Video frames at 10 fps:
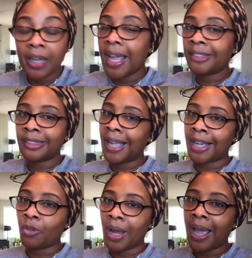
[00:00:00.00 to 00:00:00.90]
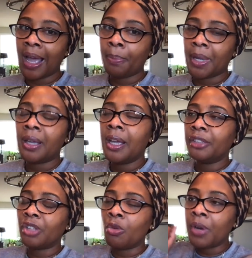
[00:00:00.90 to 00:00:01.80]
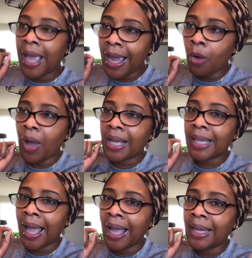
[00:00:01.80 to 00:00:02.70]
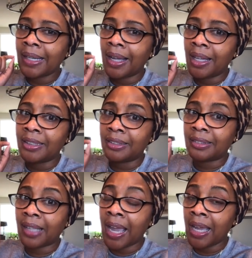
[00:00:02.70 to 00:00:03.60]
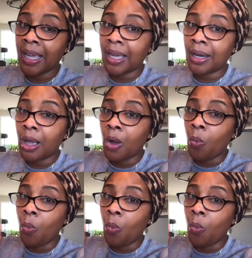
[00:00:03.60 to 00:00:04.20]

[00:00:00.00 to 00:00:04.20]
That's not going to happen. So now I kind of understand